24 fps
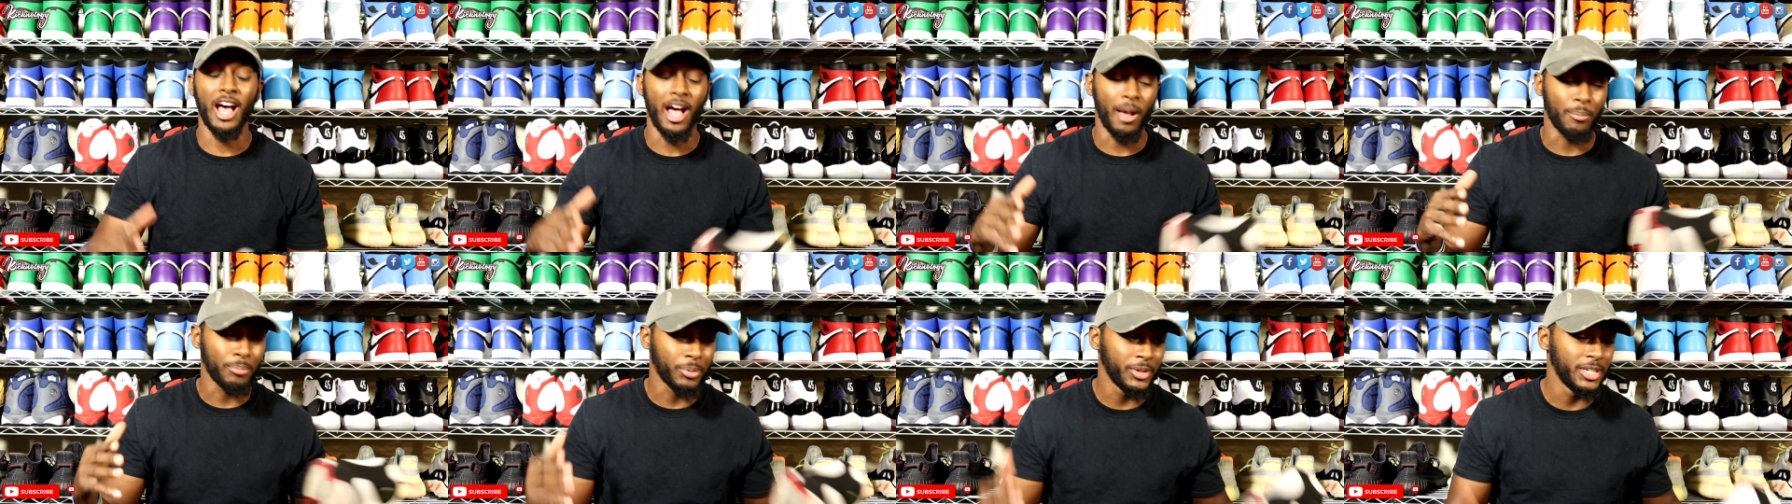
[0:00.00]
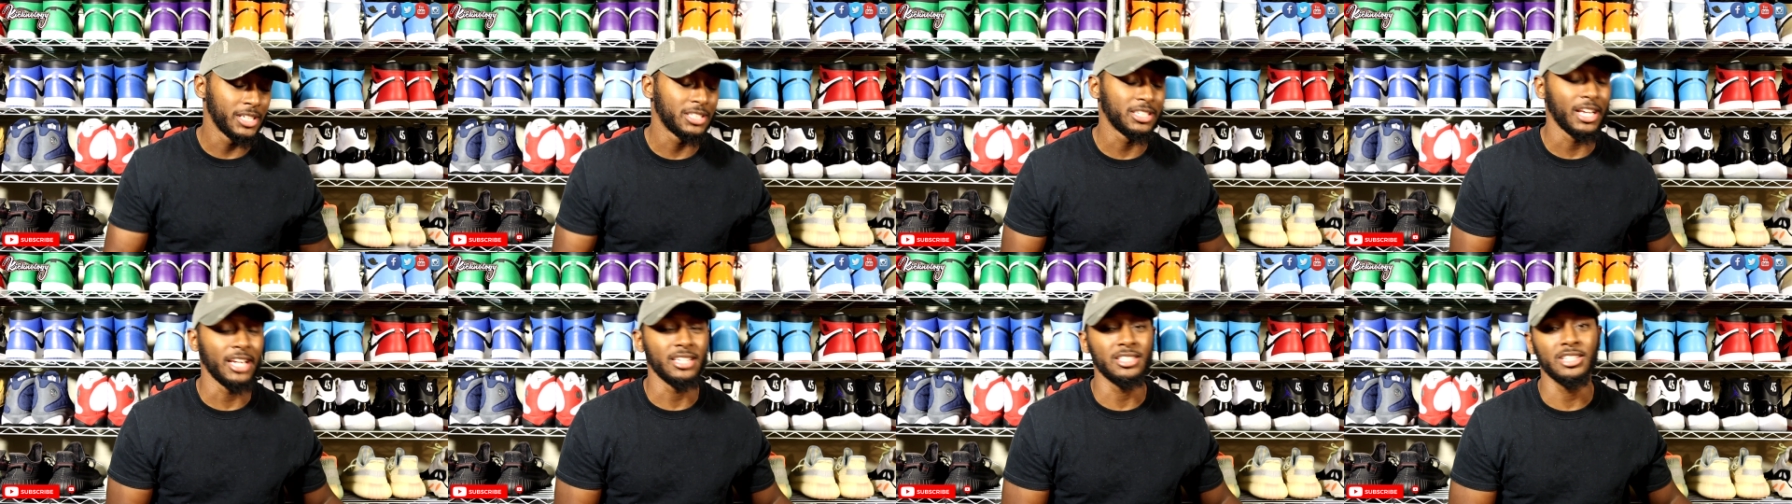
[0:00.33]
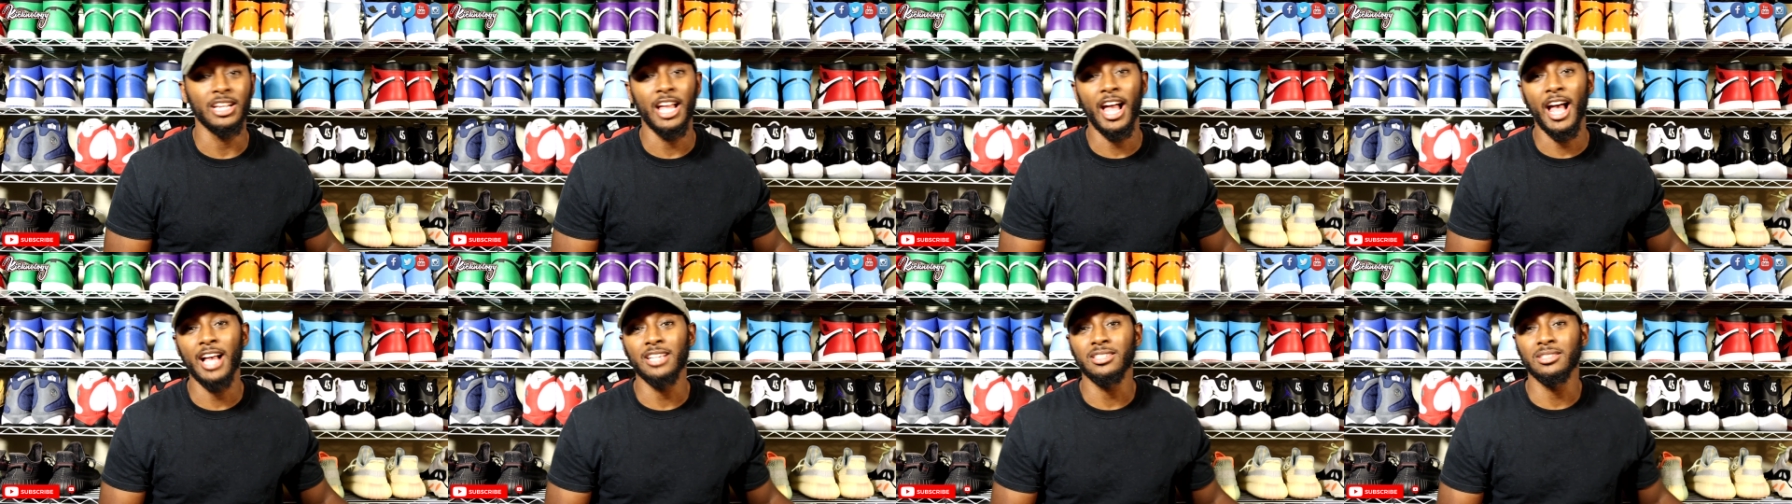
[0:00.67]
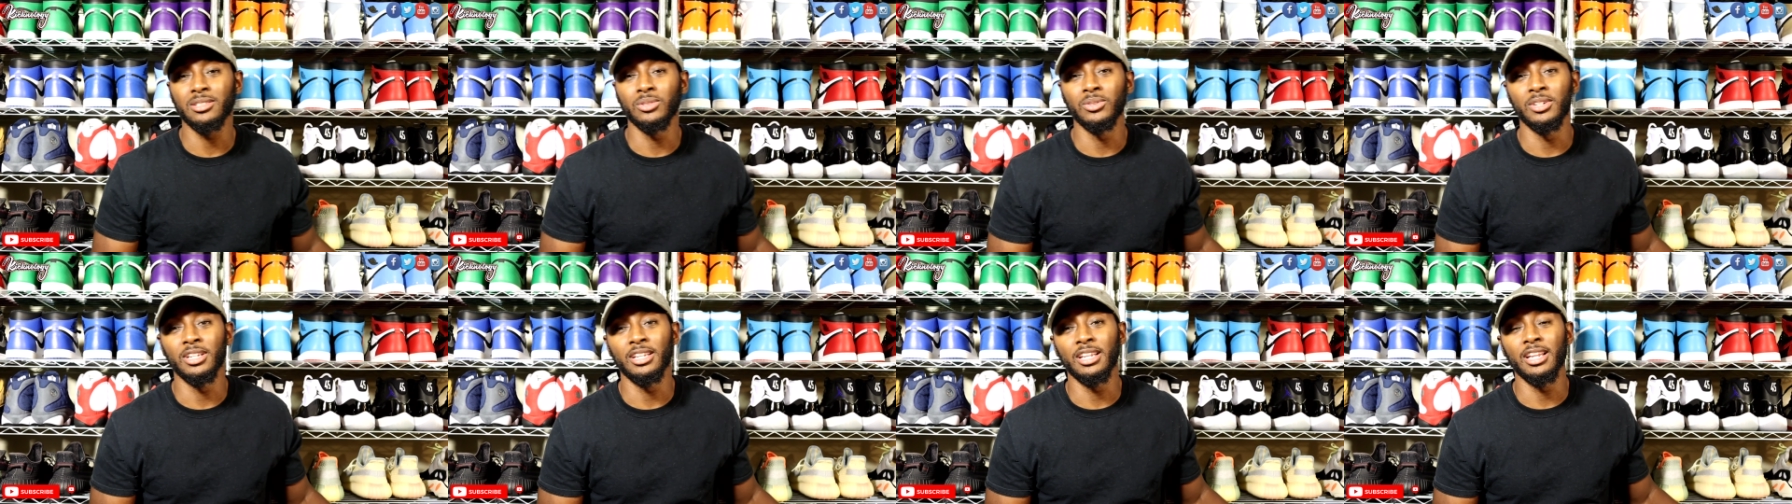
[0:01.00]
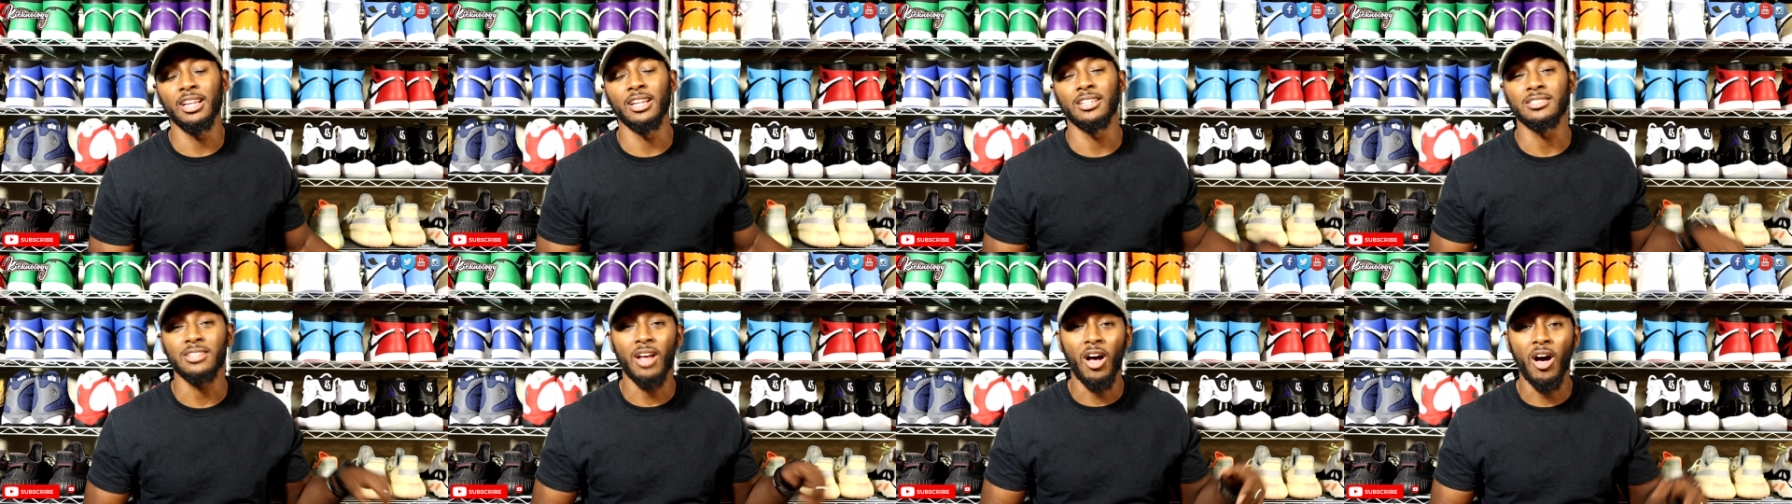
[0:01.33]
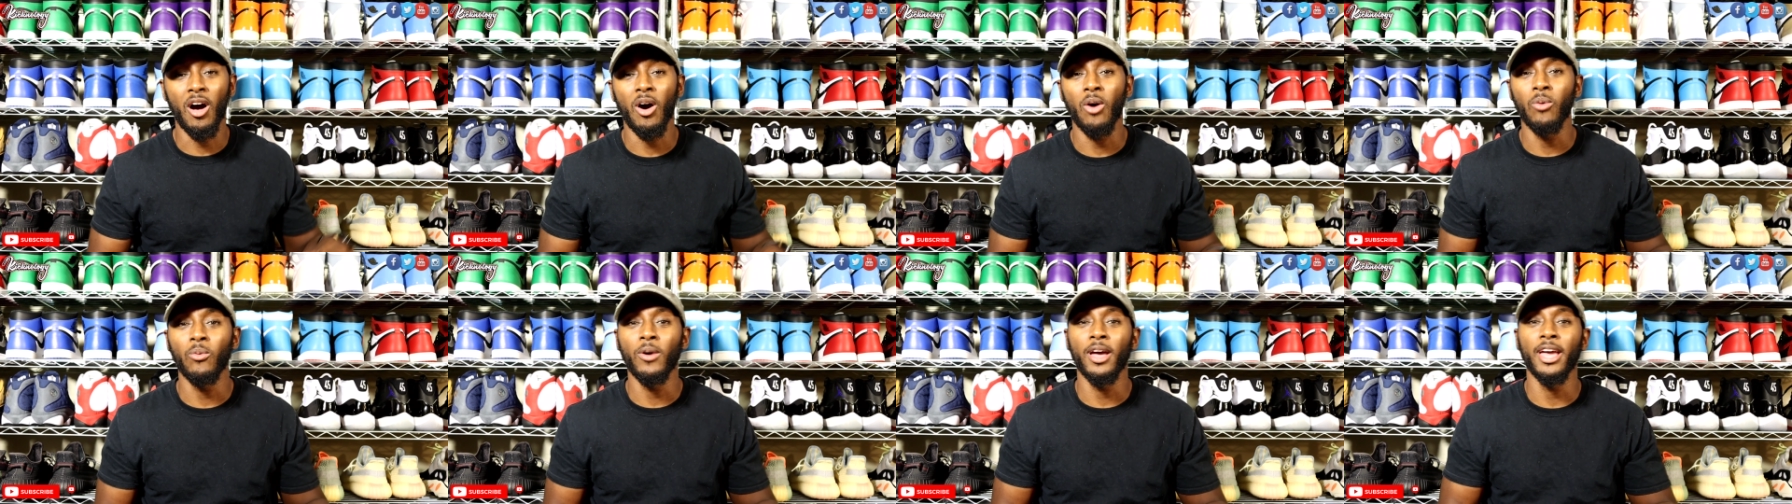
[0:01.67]
I appreciate you guys tuning in as
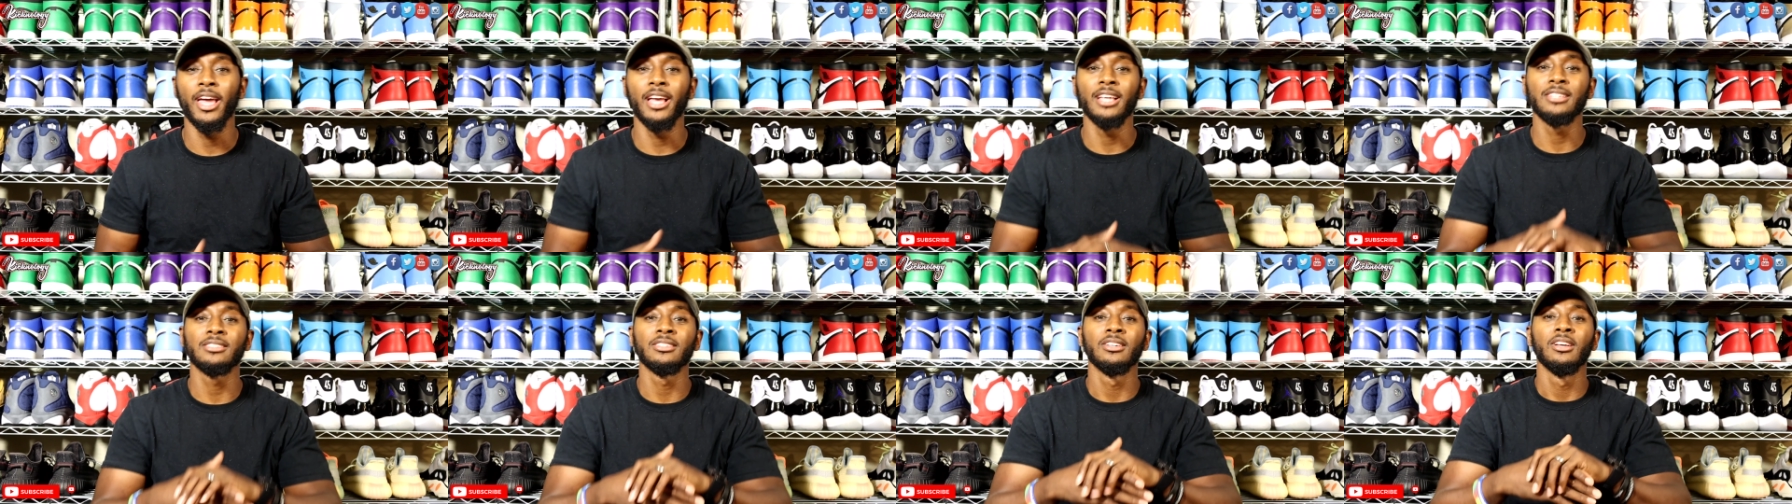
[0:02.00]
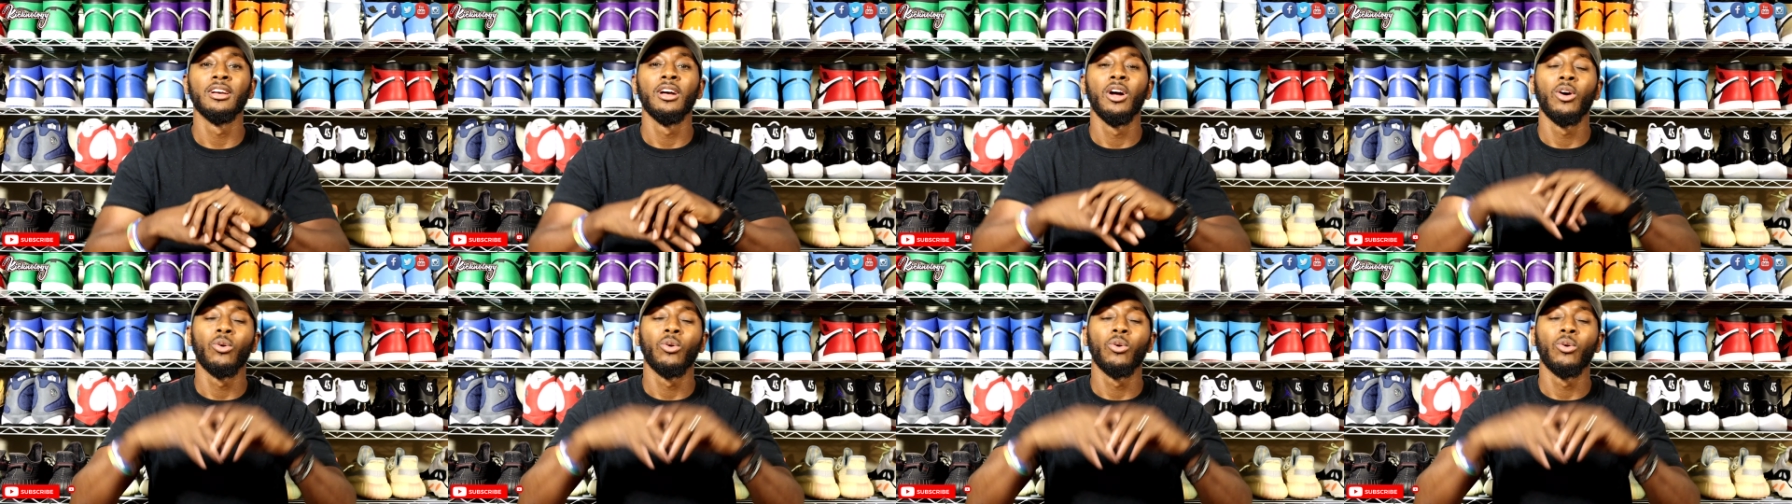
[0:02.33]
always.